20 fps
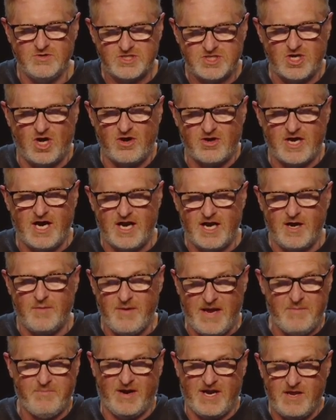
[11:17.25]
Saul got up,
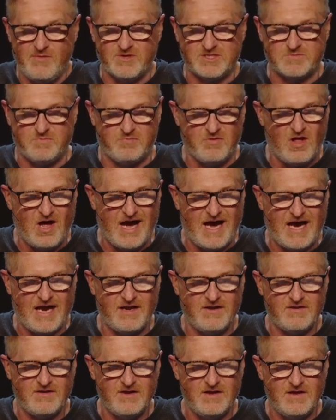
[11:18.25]
but he was
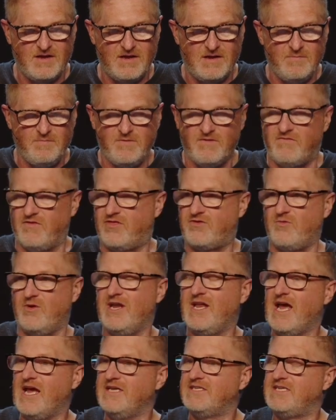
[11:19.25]
blind. For 3
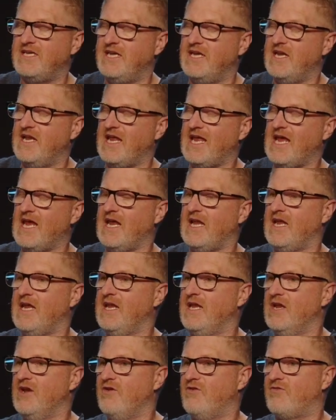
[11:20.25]
days, he didn't eat, he
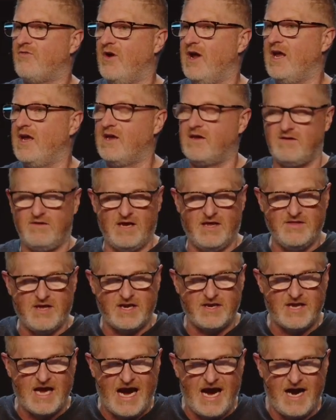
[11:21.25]
didn't drink. And
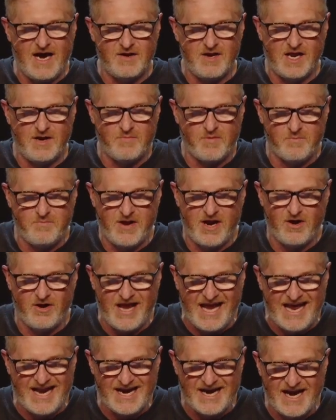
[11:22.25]
then God had prepared
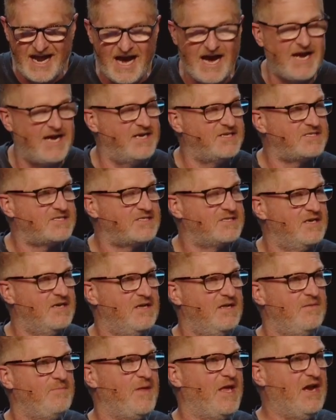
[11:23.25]
Ananias
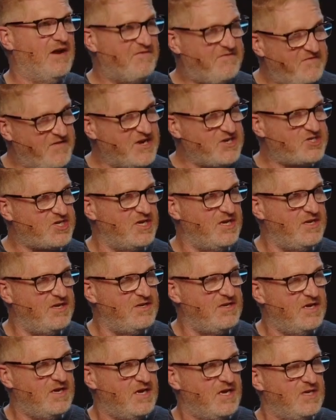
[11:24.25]
in a
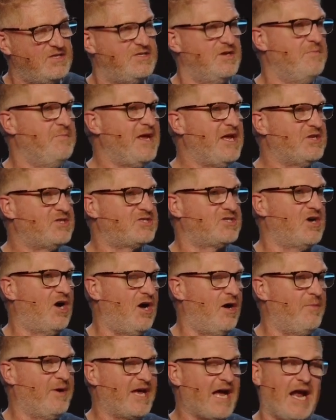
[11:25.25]
vision to meet
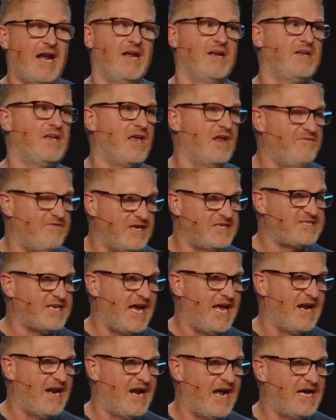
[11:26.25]
Saul, but God had to convince
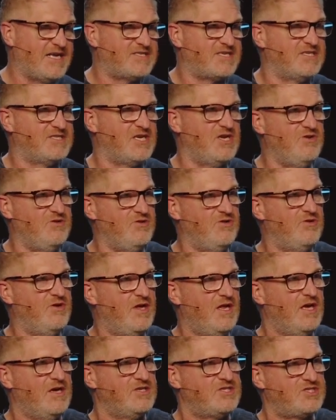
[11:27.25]
Ananias because he knew
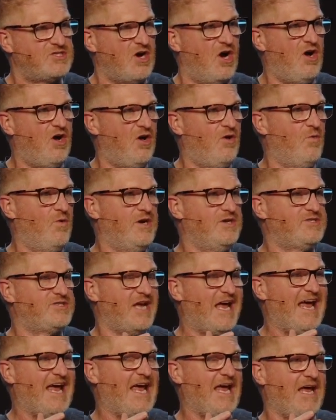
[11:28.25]
Saul was
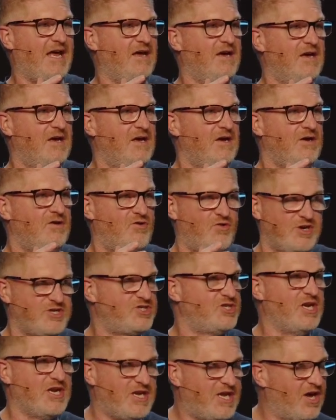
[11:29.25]
a
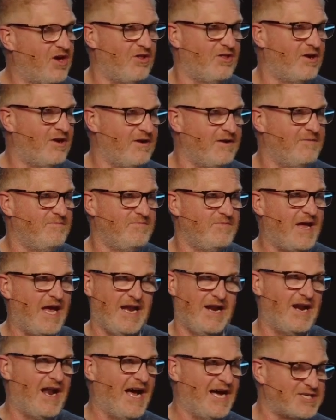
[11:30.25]
Christian killer, and
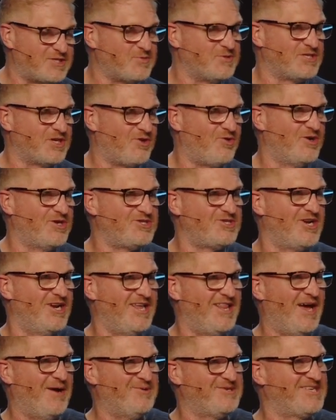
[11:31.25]
Ananias was a Christian,
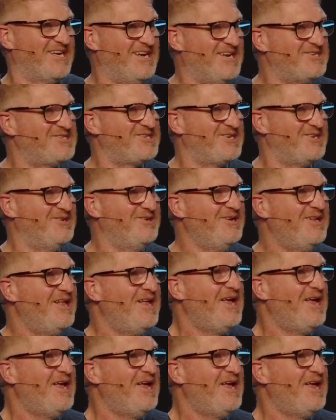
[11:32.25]
and that was an issue.